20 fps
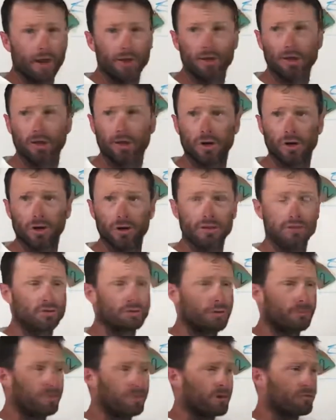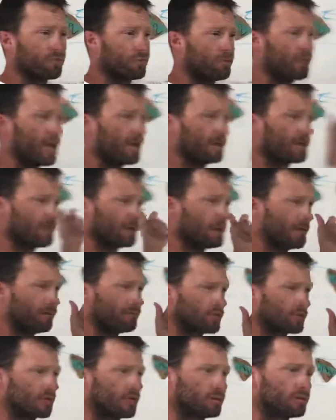into current that's ripping from right to
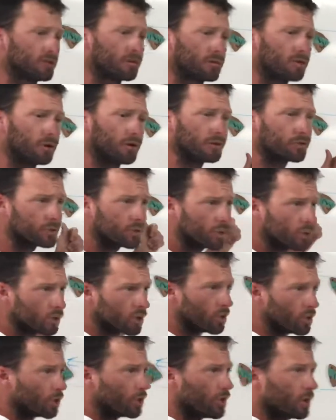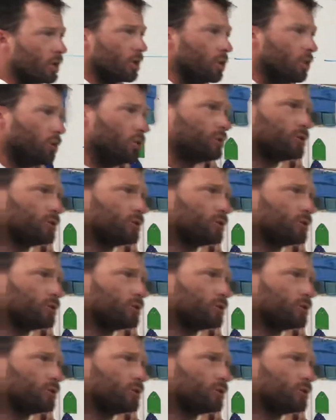left across the course. Who's